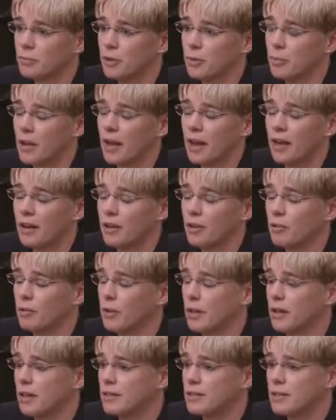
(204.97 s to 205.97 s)
put my hat in the
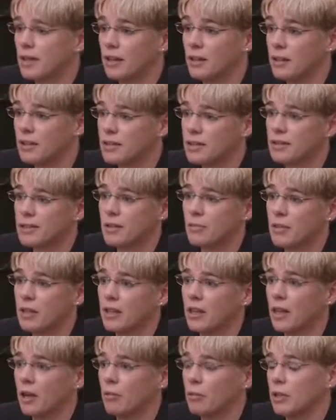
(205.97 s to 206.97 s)
ring and said, this is
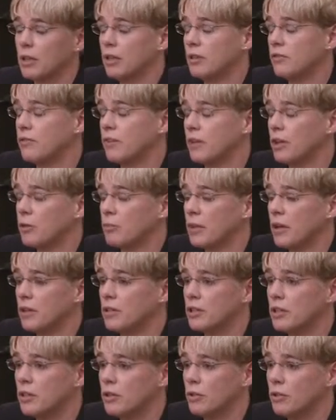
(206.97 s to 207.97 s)
something that I really feel
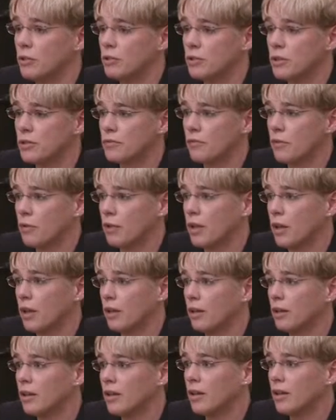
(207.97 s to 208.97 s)
compelled to do, just for
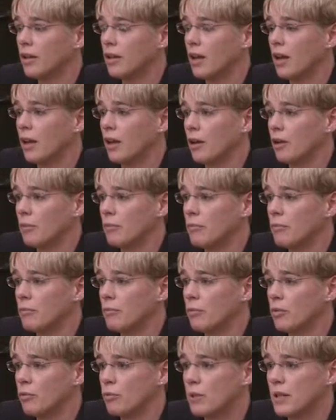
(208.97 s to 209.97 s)
the
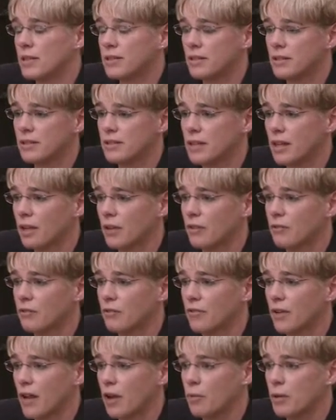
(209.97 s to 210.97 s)
reasons
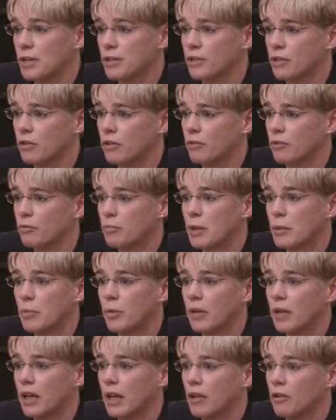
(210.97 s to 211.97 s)
of how we serve
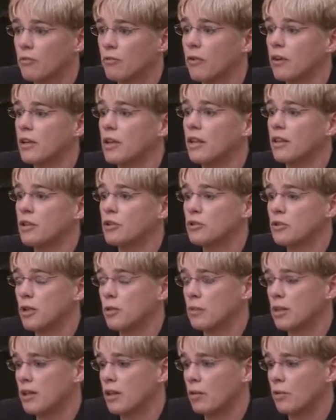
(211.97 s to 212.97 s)
people in California, the
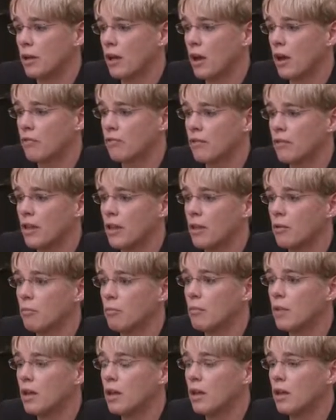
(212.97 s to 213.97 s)
treatment that we offer
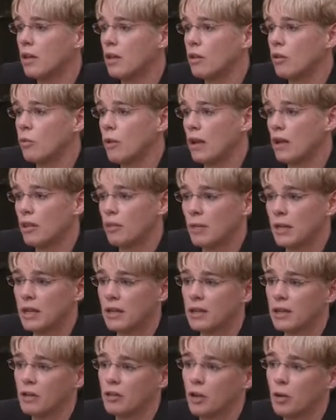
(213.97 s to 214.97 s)
them, the way that we
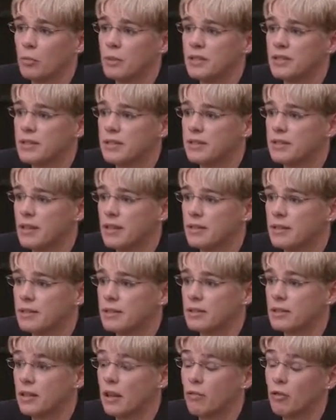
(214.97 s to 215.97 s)
conduct our business
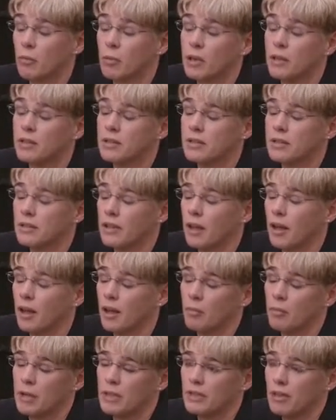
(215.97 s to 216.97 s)
as government.
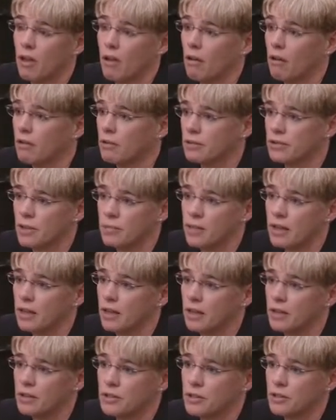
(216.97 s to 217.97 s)
It's all something
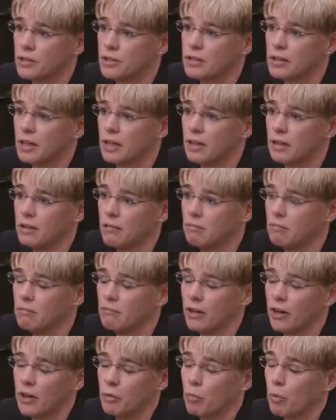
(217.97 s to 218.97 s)
that is just
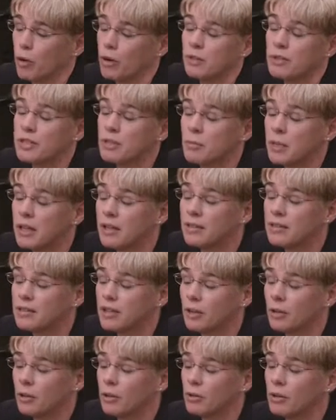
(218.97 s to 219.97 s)
very important to me.
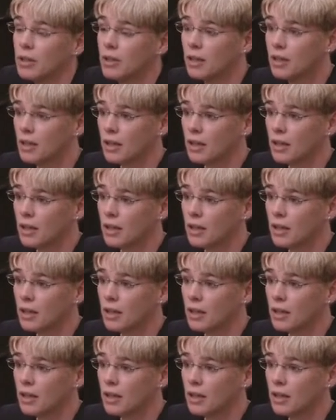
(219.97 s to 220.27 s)
So